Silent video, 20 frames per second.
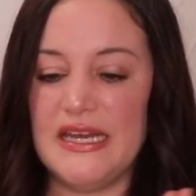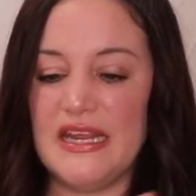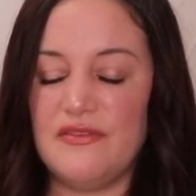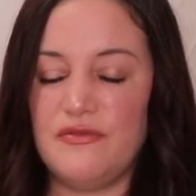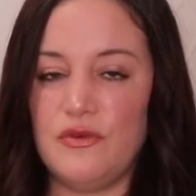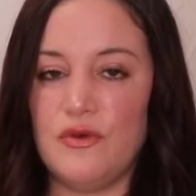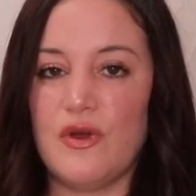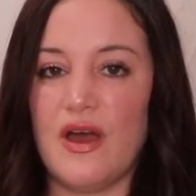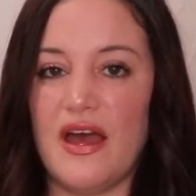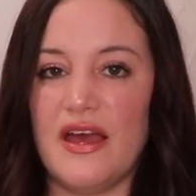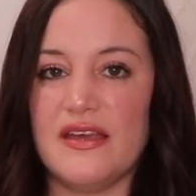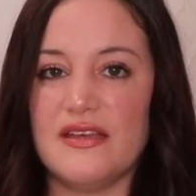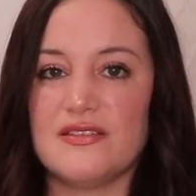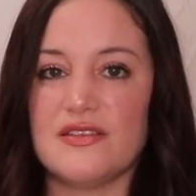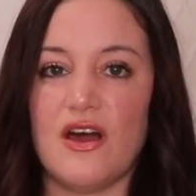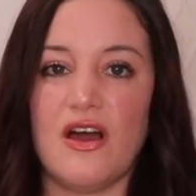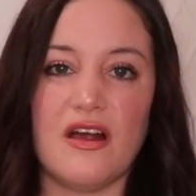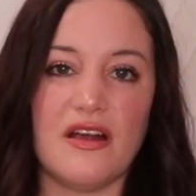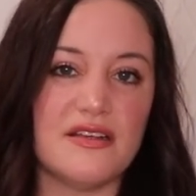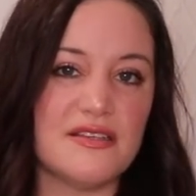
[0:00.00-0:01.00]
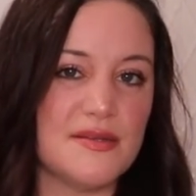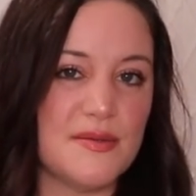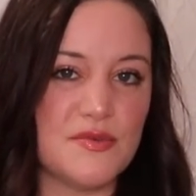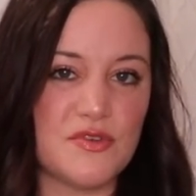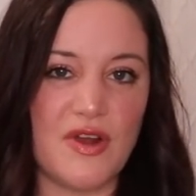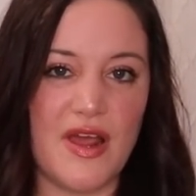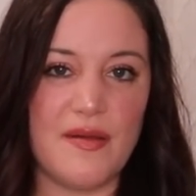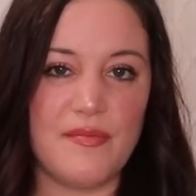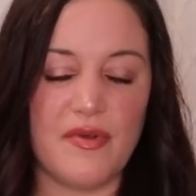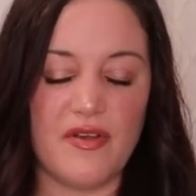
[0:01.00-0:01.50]
If you guys are a
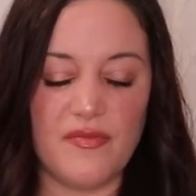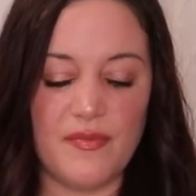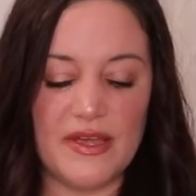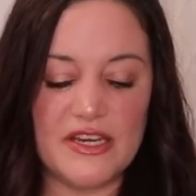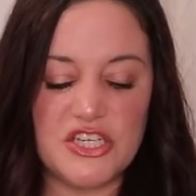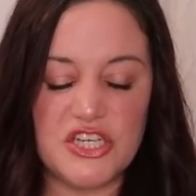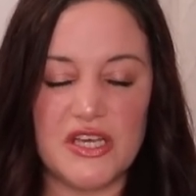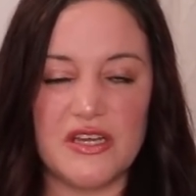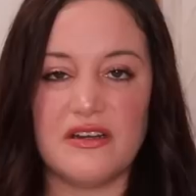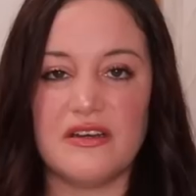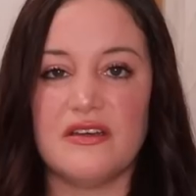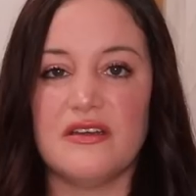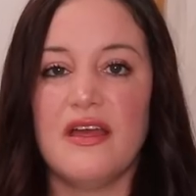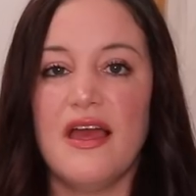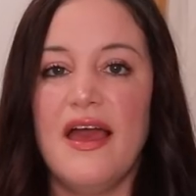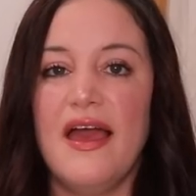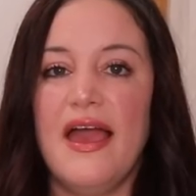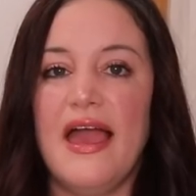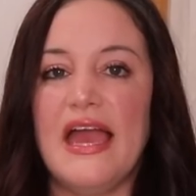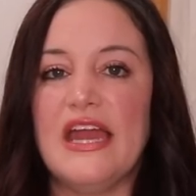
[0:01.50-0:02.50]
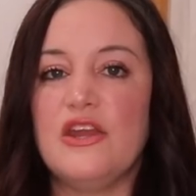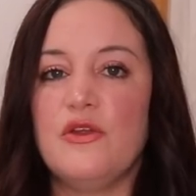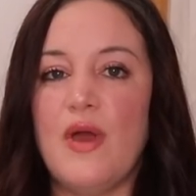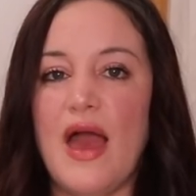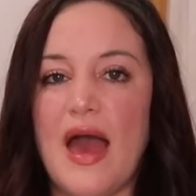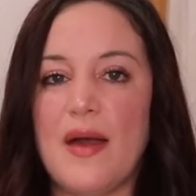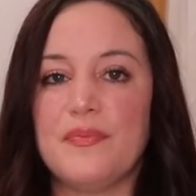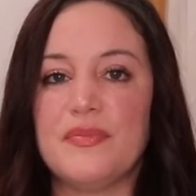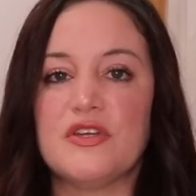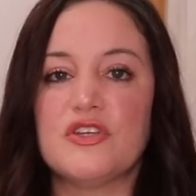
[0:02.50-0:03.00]
subscriber of my channel and you
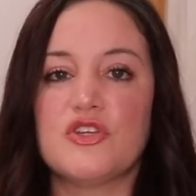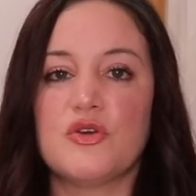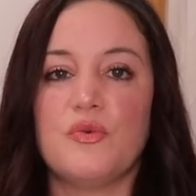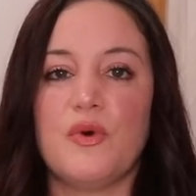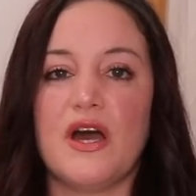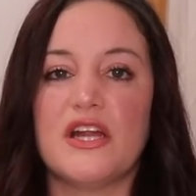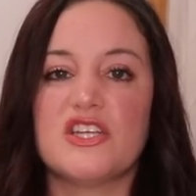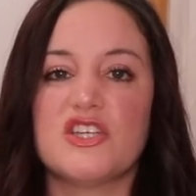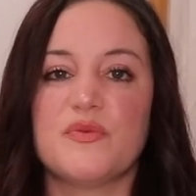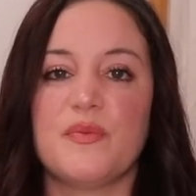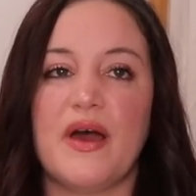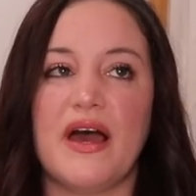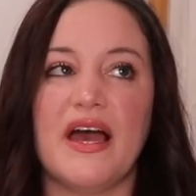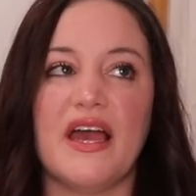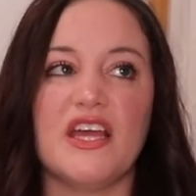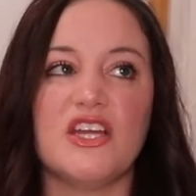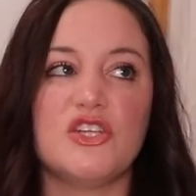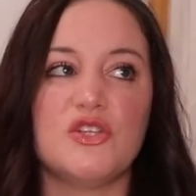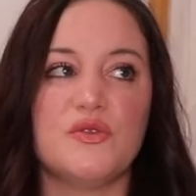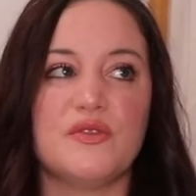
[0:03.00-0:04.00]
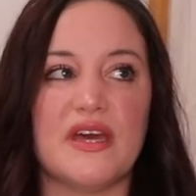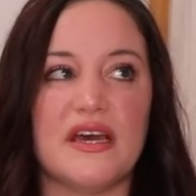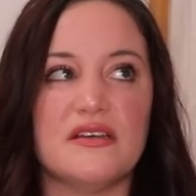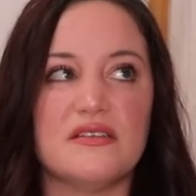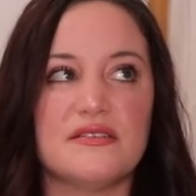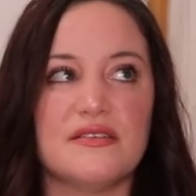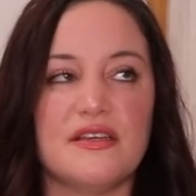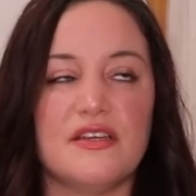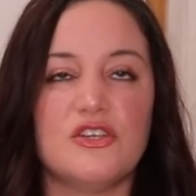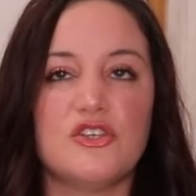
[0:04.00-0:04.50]
happen to watch my
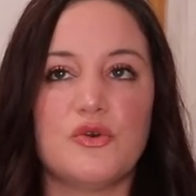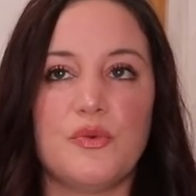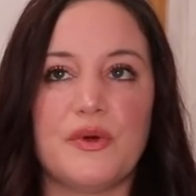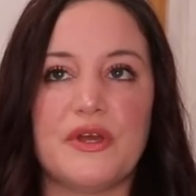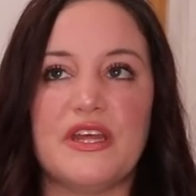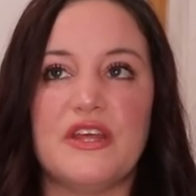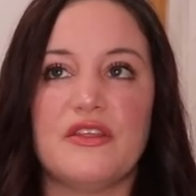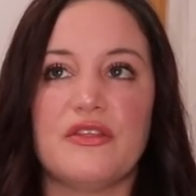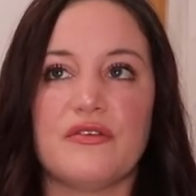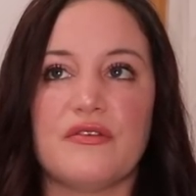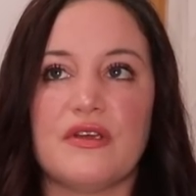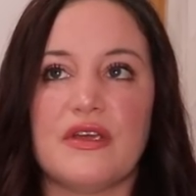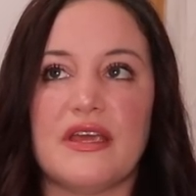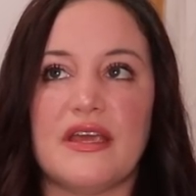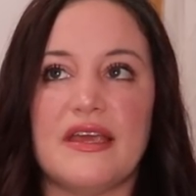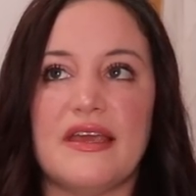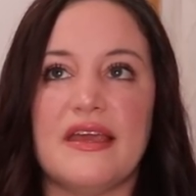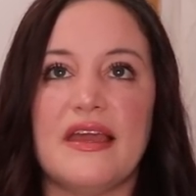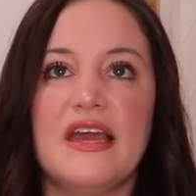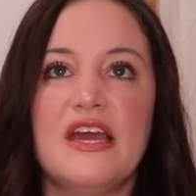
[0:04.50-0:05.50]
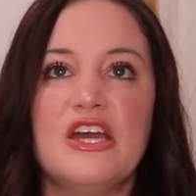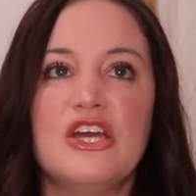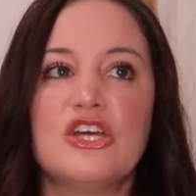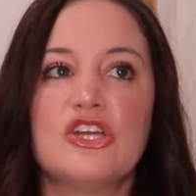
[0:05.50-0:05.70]
2023